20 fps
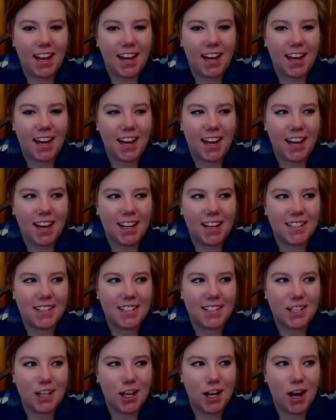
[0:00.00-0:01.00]

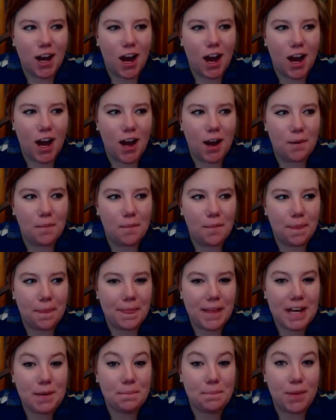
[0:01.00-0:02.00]
and he